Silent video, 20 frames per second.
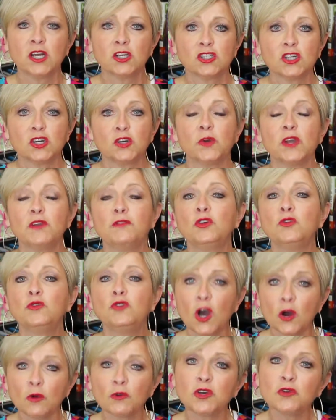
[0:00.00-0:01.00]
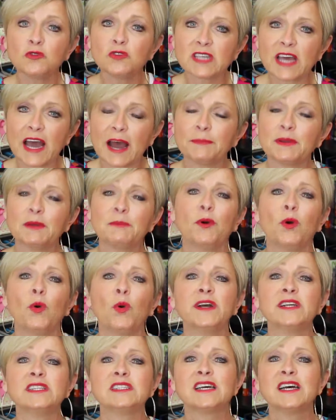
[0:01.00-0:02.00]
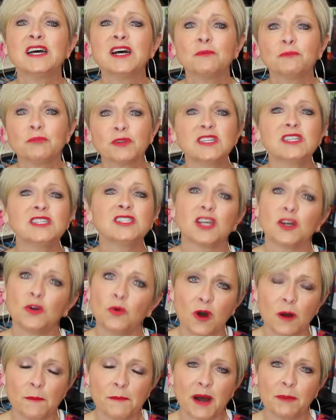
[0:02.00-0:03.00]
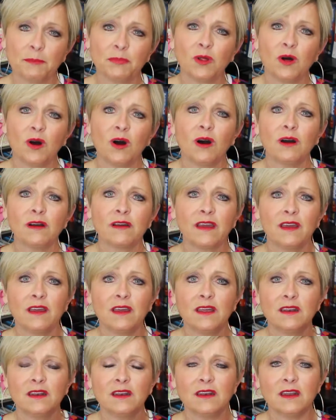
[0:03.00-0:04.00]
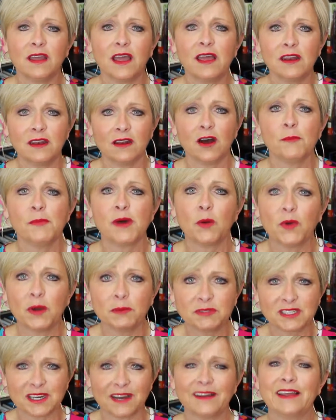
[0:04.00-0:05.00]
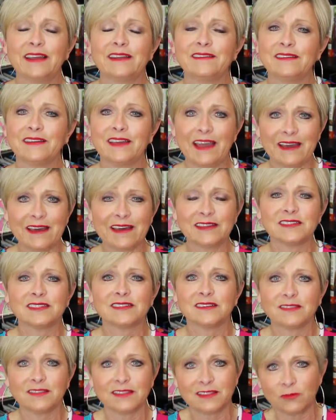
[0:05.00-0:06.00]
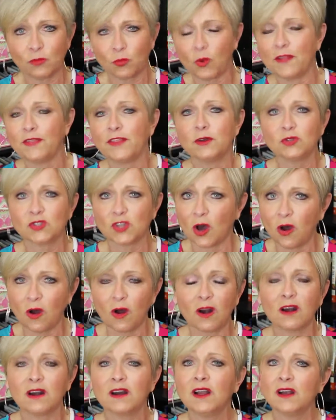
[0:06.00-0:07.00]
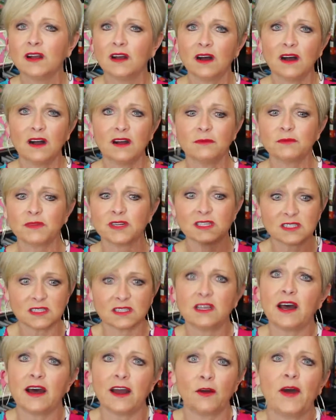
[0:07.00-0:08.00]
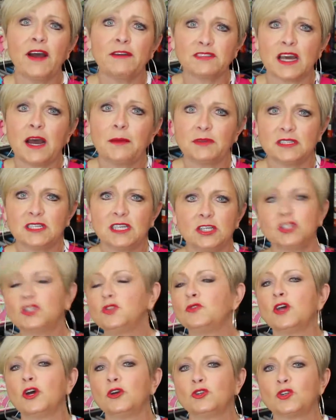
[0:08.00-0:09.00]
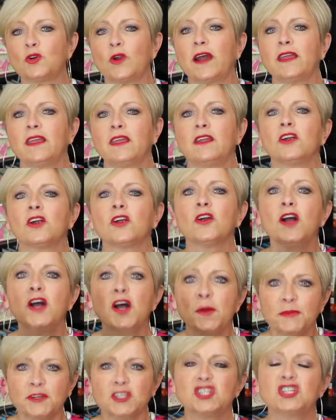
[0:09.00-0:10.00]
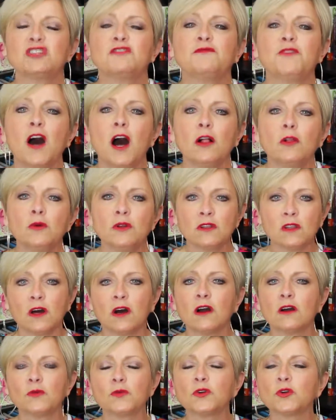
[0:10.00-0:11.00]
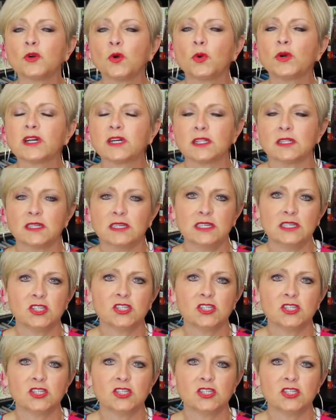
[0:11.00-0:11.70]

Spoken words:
So if you don't know the tapping points, please go on my blog and on my website and get what those are, because I don't have time to teach you those right here, but just follow along real quickly.